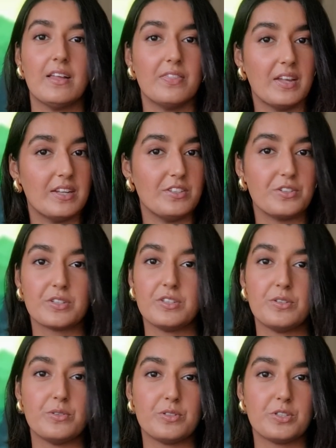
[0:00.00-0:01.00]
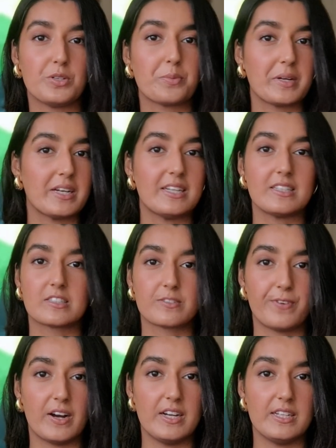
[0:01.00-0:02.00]
and then you can YouTube it, it's
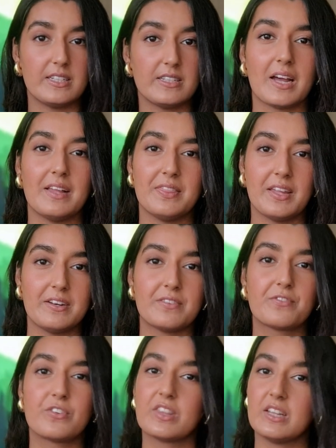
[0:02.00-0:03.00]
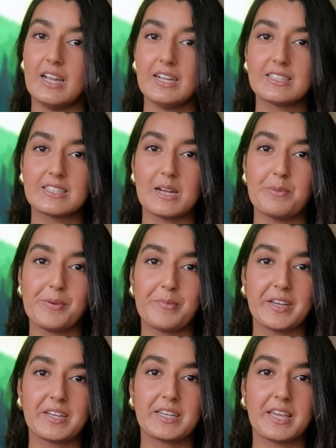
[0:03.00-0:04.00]
fine. And then for the next time you
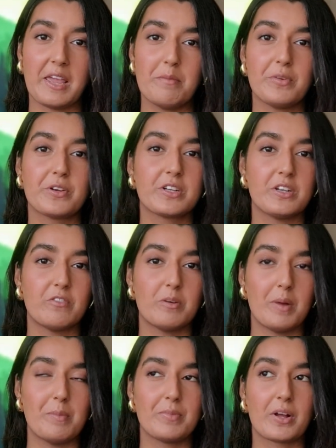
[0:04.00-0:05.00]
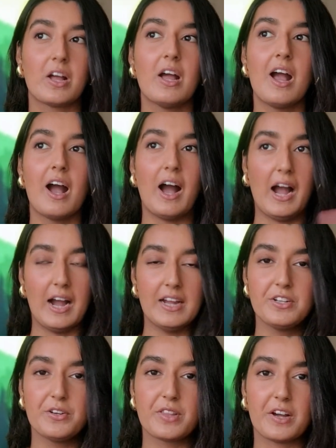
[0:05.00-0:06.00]
make a game, you're going to remember, I
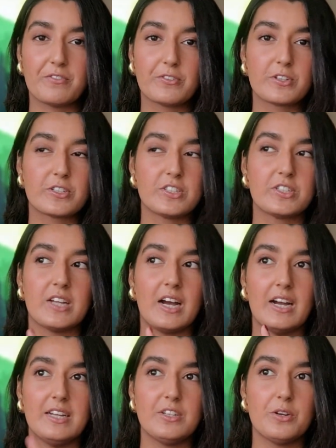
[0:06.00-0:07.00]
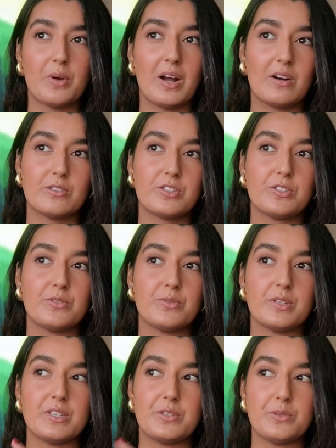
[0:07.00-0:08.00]
know that function, I know how to
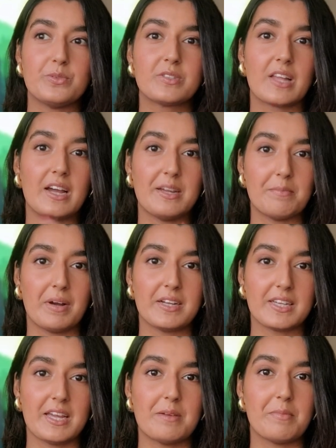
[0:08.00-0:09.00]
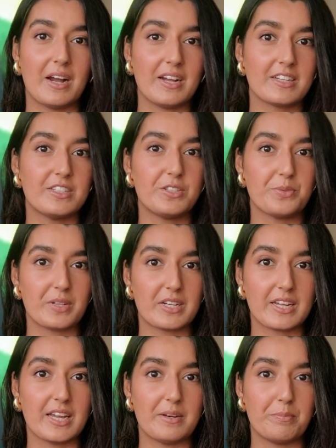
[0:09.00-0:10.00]
use that in my game, I can do it
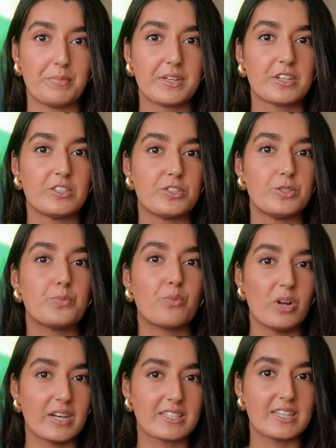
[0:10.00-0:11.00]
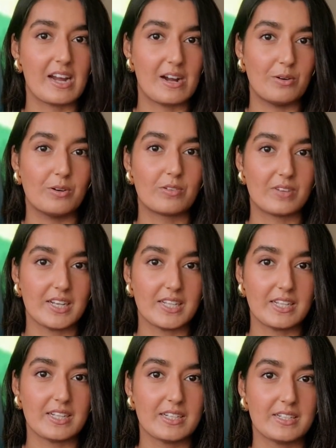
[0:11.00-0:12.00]
again because you worked it out already.